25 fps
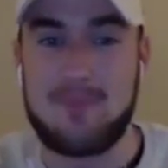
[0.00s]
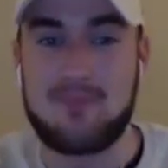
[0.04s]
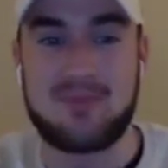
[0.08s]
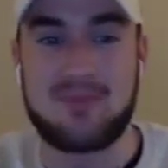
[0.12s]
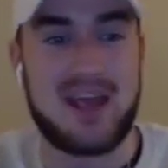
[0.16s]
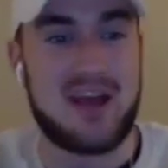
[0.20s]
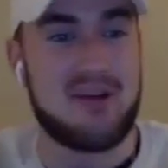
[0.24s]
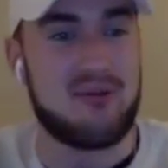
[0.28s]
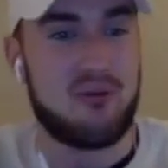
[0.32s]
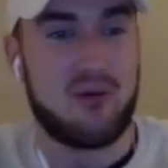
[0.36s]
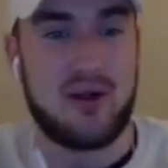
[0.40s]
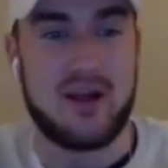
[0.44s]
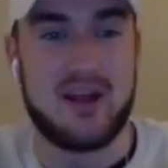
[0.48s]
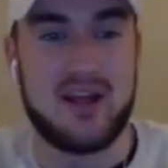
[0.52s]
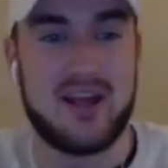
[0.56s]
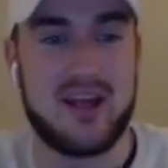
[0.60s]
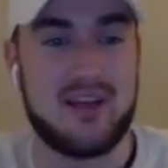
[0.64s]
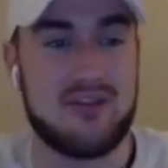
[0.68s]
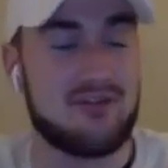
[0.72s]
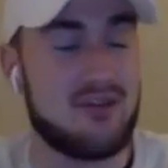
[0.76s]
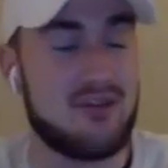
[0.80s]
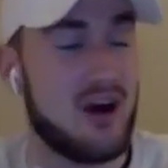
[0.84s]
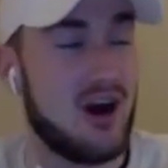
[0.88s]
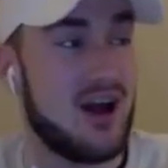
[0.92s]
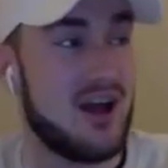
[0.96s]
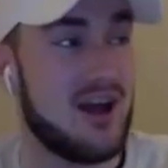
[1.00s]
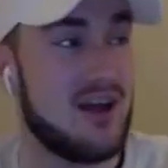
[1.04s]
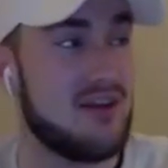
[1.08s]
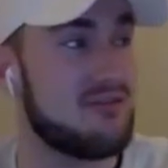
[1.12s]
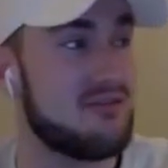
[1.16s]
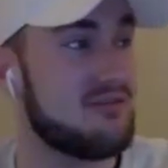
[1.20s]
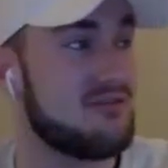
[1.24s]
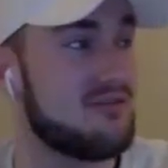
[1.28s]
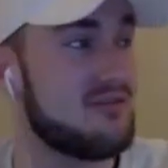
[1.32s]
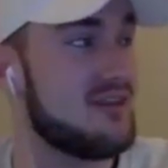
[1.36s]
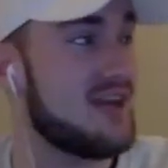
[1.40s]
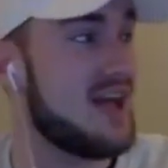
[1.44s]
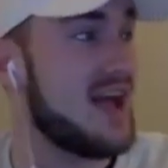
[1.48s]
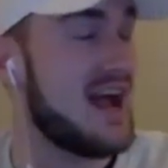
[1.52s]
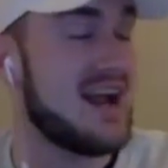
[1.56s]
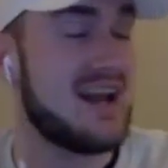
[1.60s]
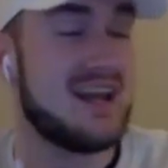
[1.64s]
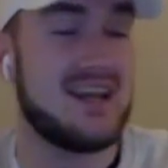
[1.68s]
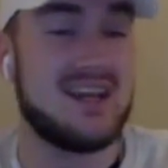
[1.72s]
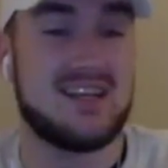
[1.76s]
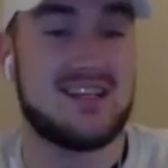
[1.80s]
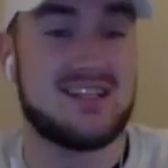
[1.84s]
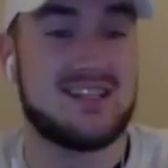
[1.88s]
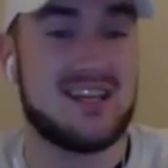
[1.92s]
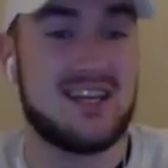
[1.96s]
If
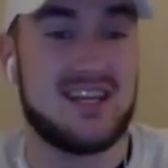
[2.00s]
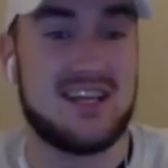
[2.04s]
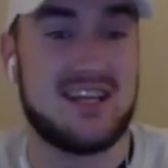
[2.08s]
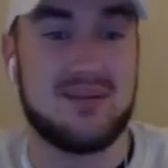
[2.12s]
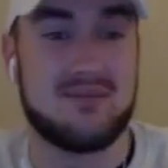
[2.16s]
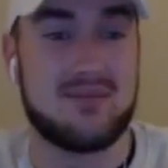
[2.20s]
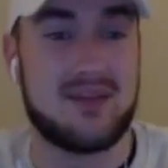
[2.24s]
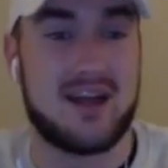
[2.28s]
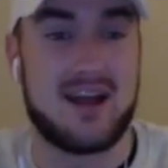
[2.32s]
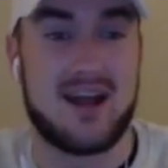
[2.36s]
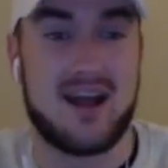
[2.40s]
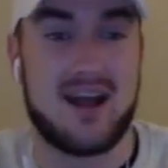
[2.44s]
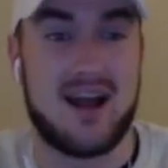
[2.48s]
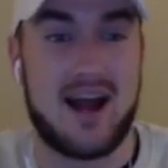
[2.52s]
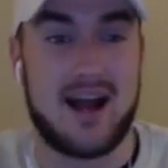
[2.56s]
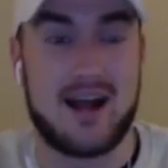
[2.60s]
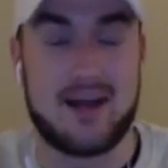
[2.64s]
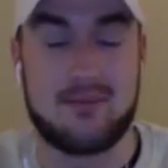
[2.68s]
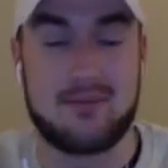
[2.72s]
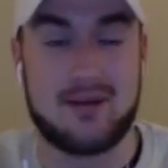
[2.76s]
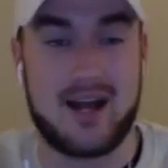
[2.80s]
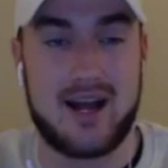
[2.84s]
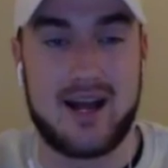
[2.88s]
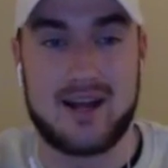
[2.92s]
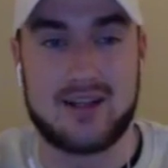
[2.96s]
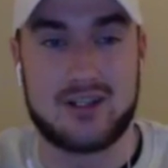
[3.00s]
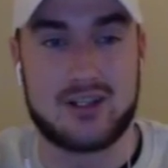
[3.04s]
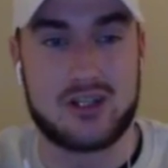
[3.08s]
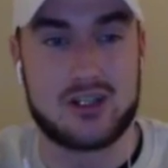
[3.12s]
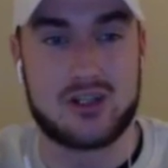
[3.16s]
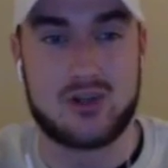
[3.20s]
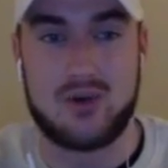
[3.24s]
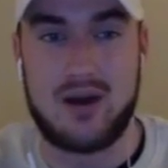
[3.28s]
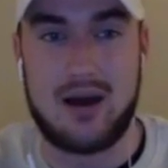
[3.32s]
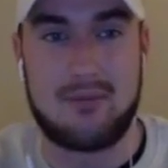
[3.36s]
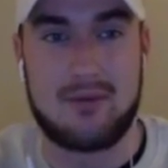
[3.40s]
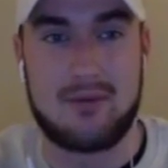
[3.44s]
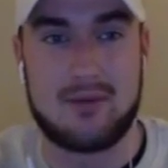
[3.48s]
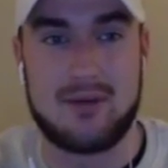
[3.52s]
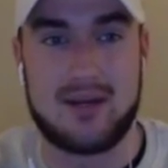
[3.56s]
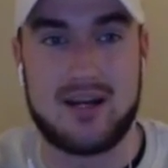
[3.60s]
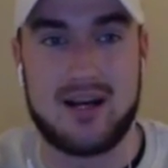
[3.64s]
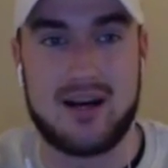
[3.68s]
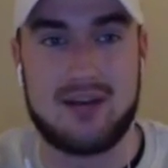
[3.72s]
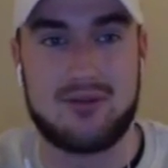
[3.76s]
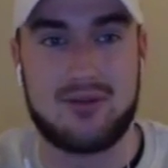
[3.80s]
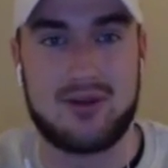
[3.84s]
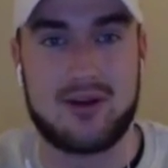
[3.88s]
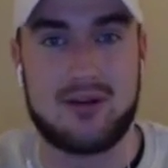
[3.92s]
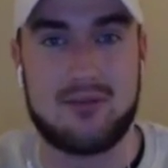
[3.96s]
any team that Adam and I just so happen to be
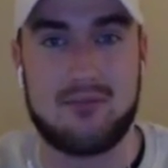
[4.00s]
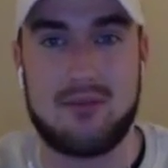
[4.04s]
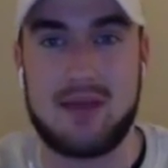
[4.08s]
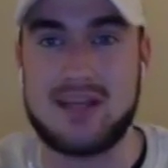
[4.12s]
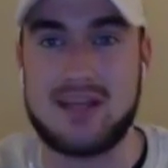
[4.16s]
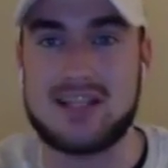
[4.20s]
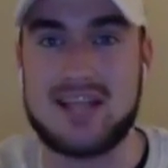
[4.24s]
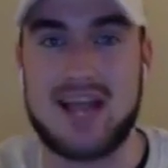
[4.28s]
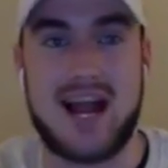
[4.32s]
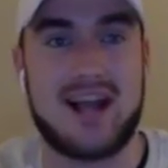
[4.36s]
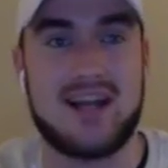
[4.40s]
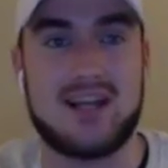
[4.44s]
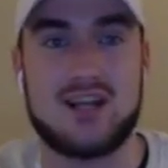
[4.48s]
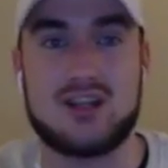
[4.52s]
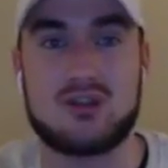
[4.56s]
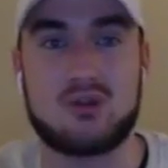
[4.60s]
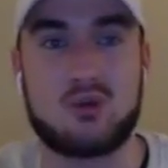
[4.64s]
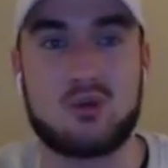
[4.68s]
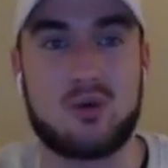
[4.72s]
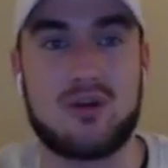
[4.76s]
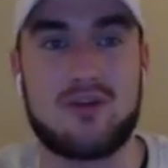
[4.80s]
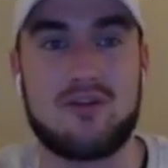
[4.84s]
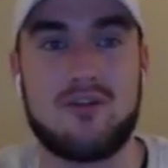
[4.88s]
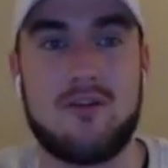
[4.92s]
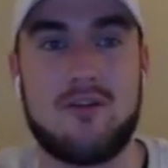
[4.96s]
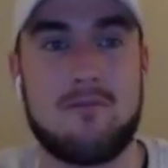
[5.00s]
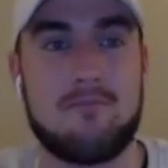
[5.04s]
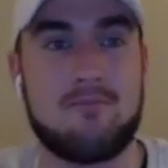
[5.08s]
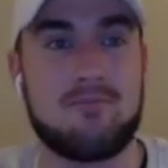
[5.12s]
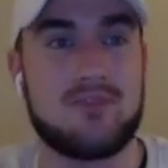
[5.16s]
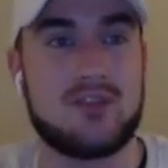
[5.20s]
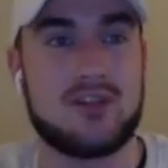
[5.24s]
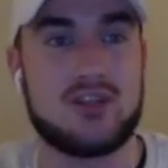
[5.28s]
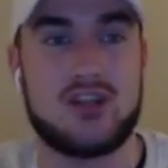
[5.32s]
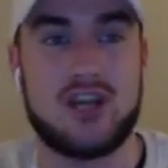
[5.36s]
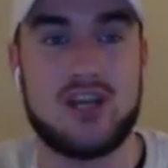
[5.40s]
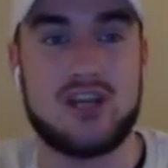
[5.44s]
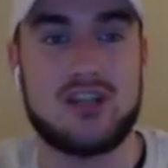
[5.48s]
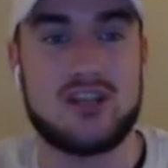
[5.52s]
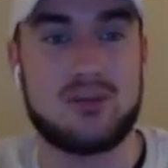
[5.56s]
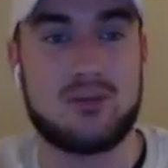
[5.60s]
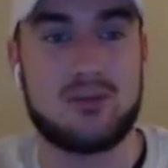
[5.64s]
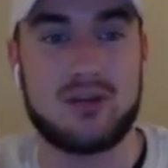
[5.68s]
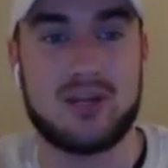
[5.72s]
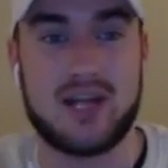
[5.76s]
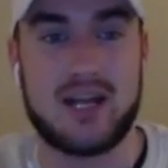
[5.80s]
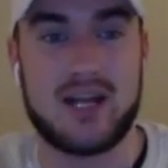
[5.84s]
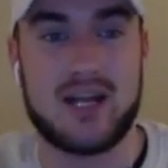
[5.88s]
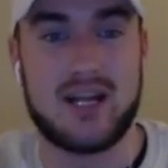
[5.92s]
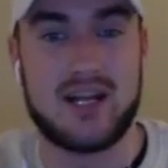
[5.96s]
covering makes any sort of Cheez-It
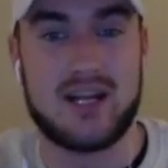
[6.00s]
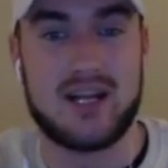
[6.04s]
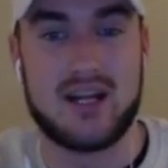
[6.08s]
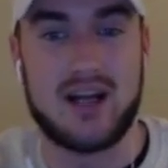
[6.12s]
related